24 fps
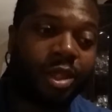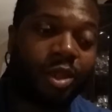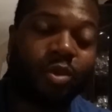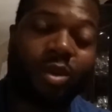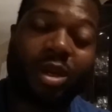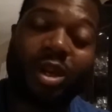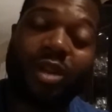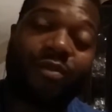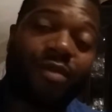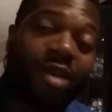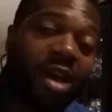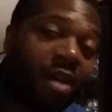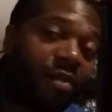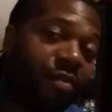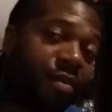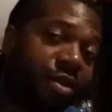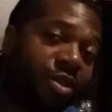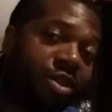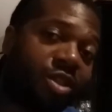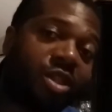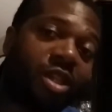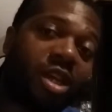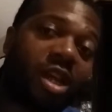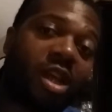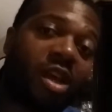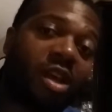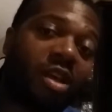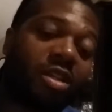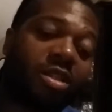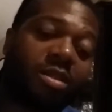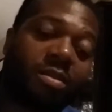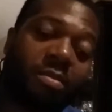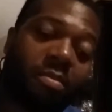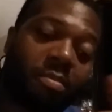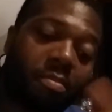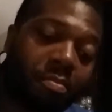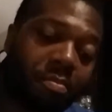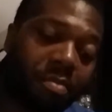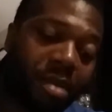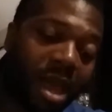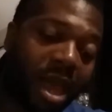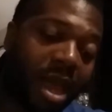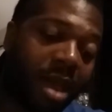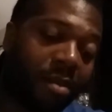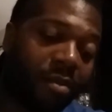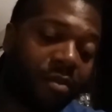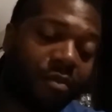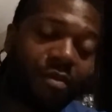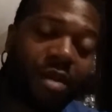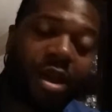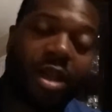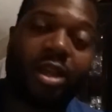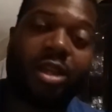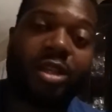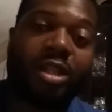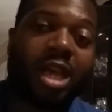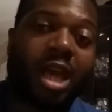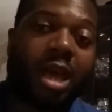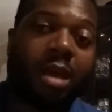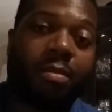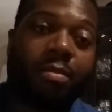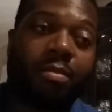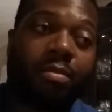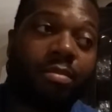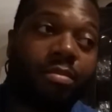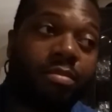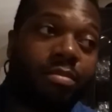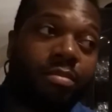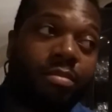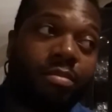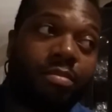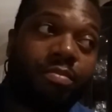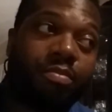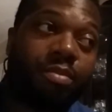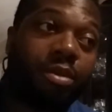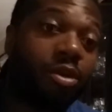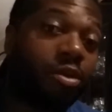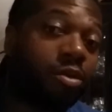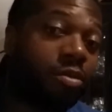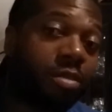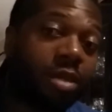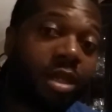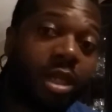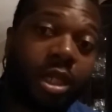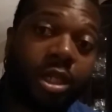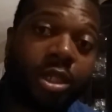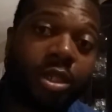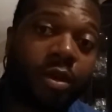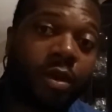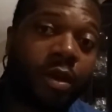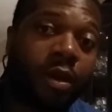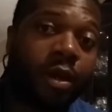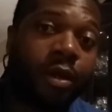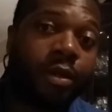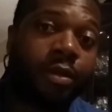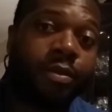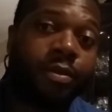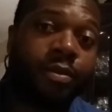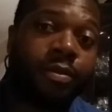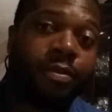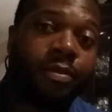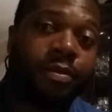Twenty five hundred dollars, bam, right in your lap, boom, it's gone.